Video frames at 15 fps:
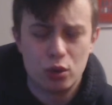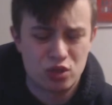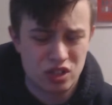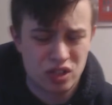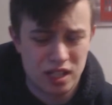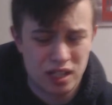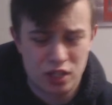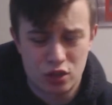
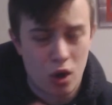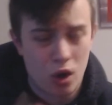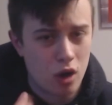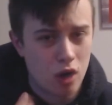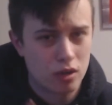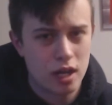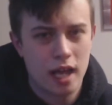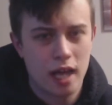slash
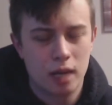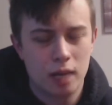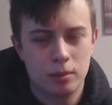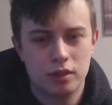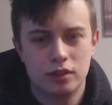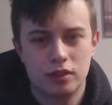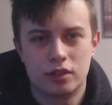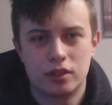horror
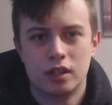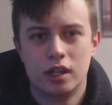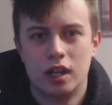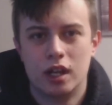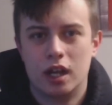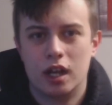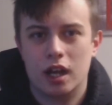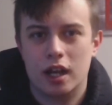elements,
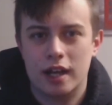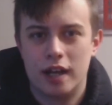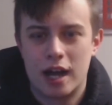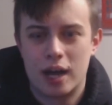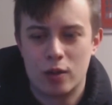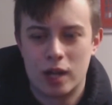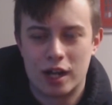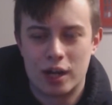and
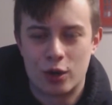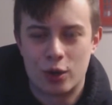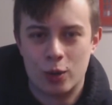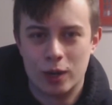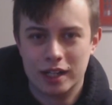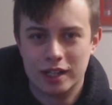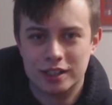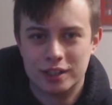how that
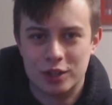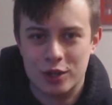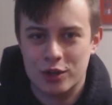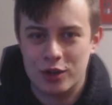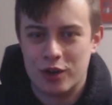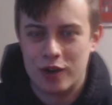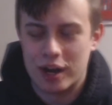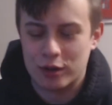quickly turned
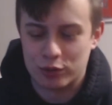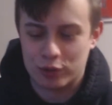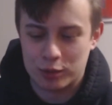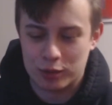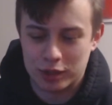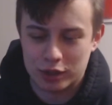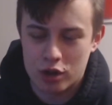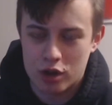around from
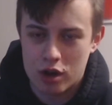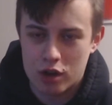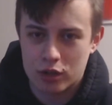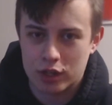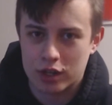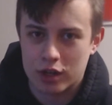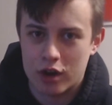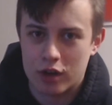a
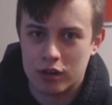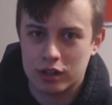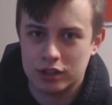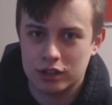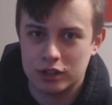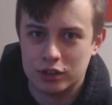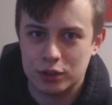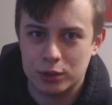gothic horror
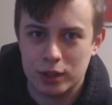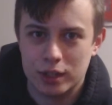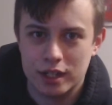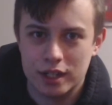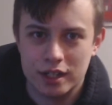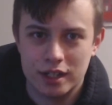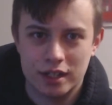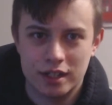to
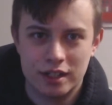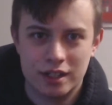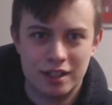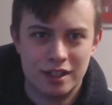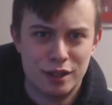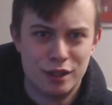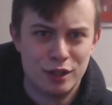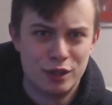a
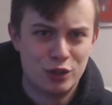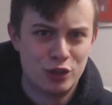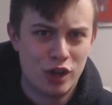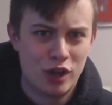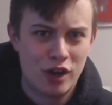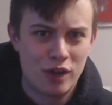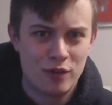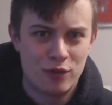
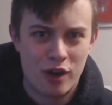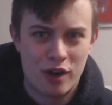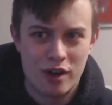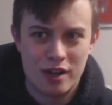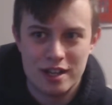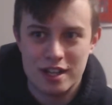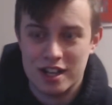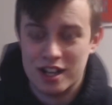
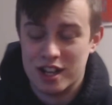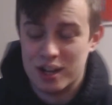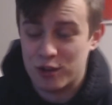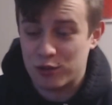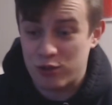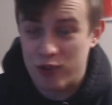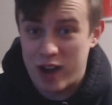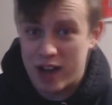sci-fi
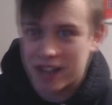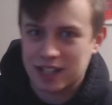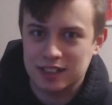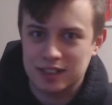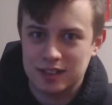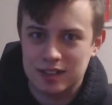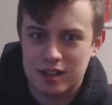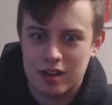
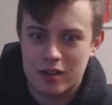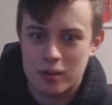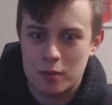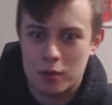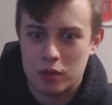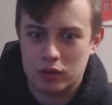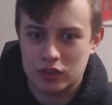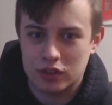Frankenstein
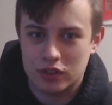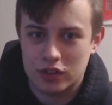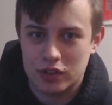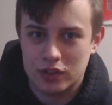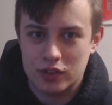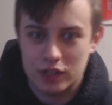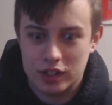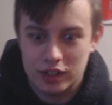monster
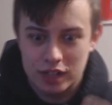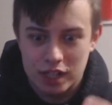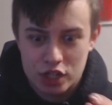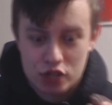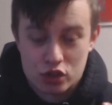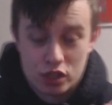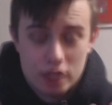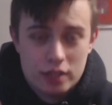that
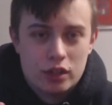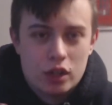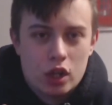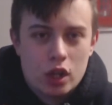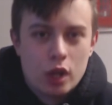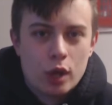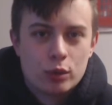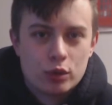literally the
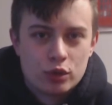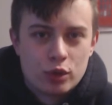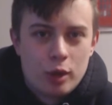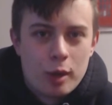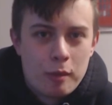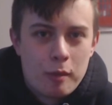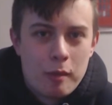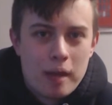lone
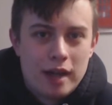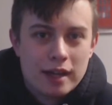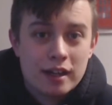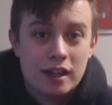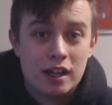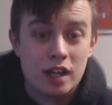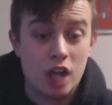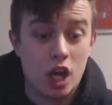Cyberman
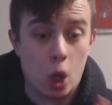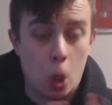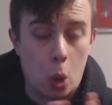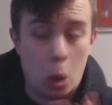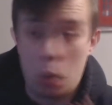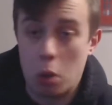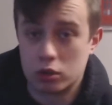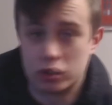
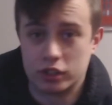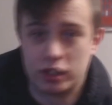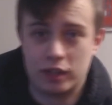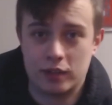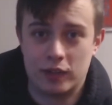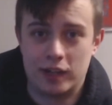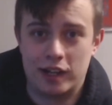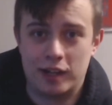looks
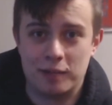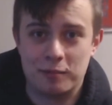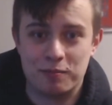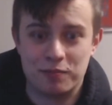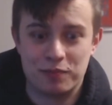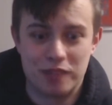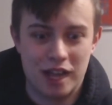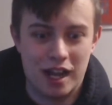like that.
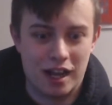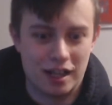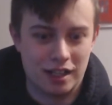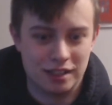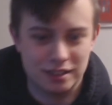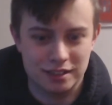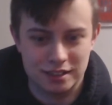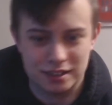And